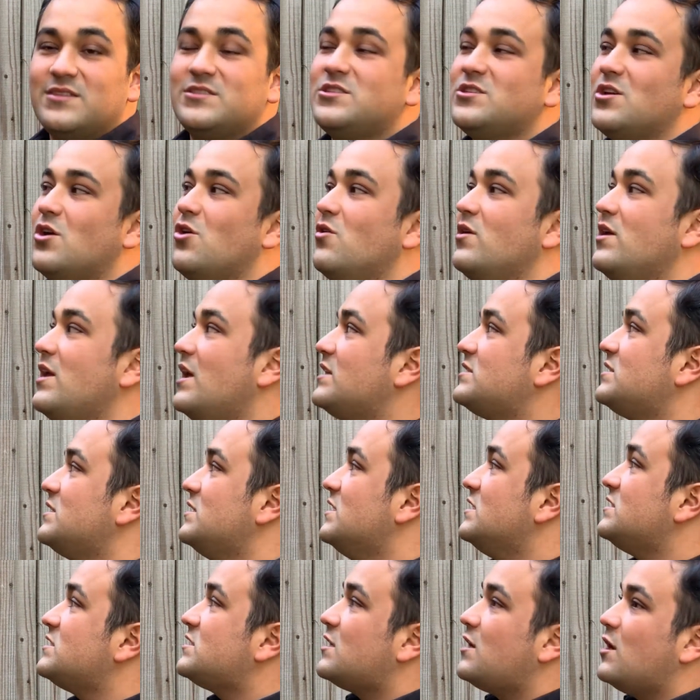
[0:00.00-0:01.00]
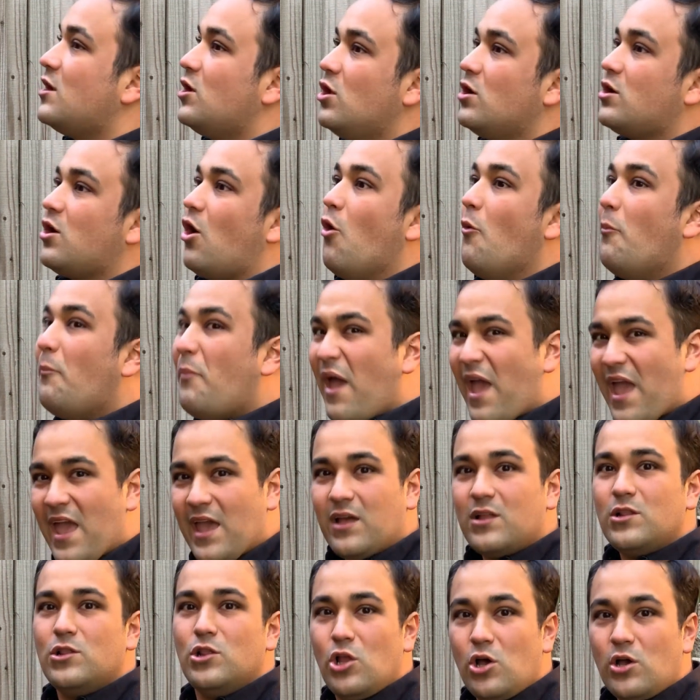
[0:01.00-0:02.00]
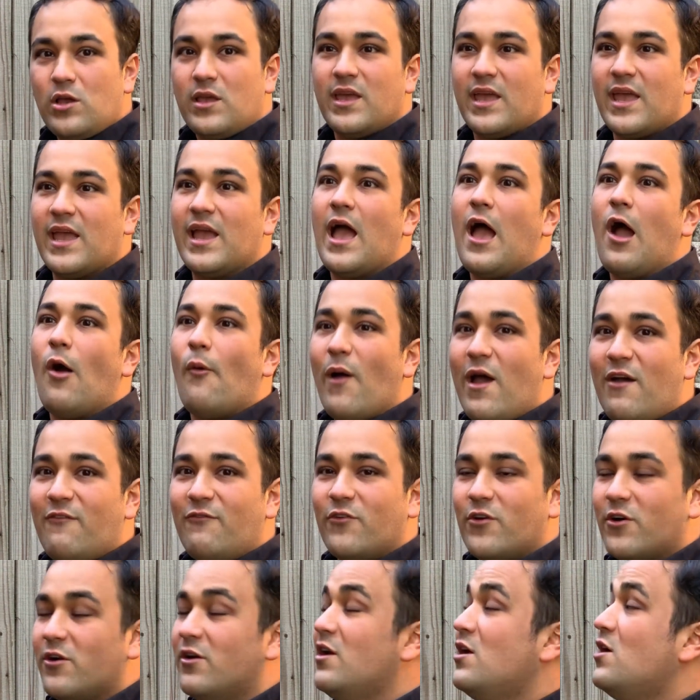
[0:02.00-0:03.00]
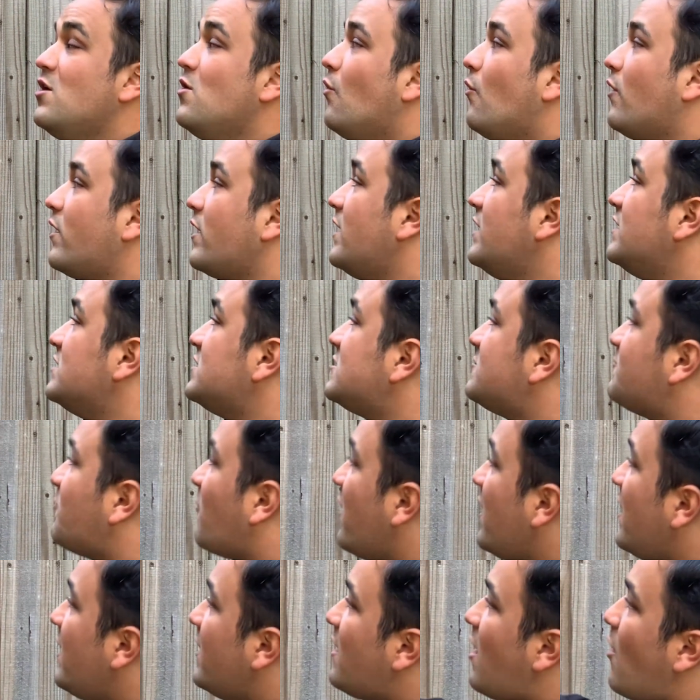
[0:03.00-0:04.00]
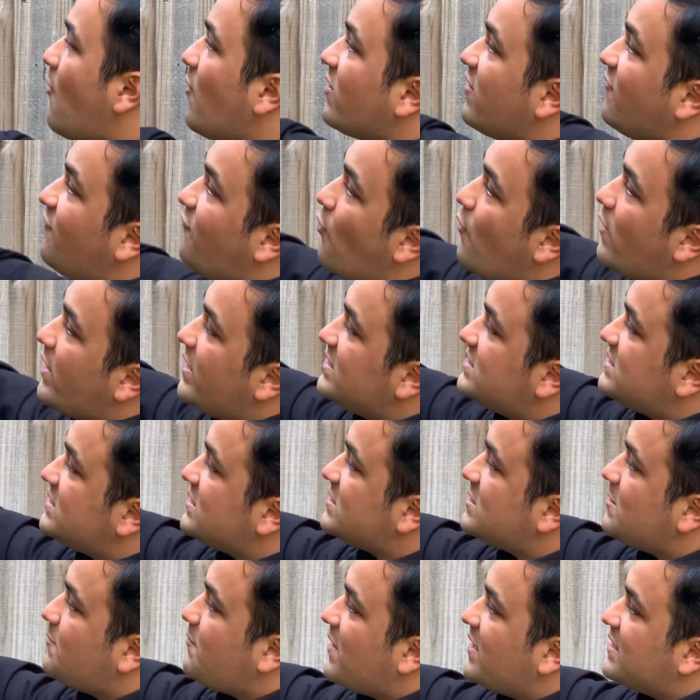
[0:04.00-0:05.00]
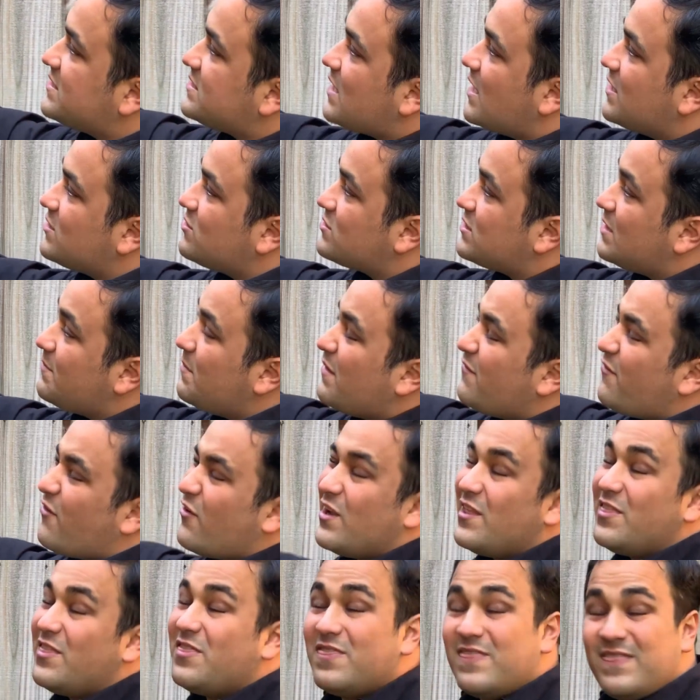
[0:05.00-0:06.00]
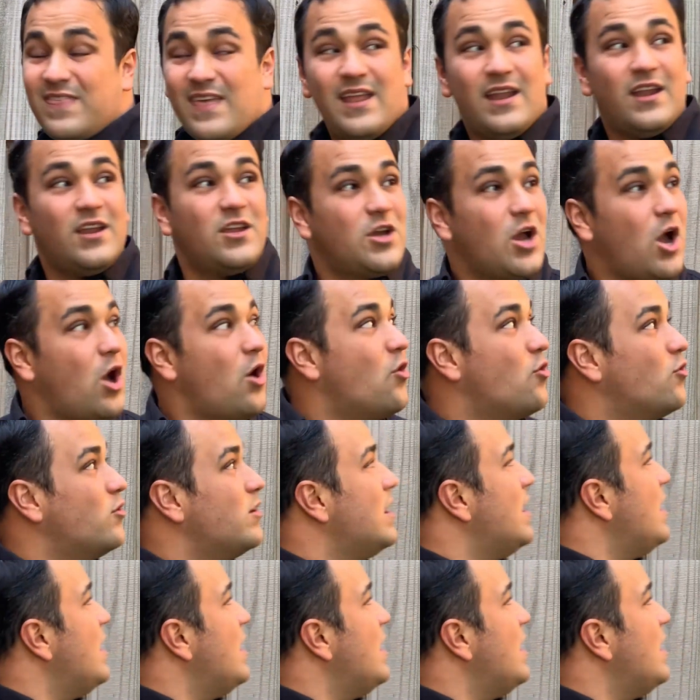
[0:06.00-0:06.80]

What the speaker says: so yes, it is going to look opaque looking. However, we're going to spray it on with a 40 to 60 psi, so it's going to be a very thin coat.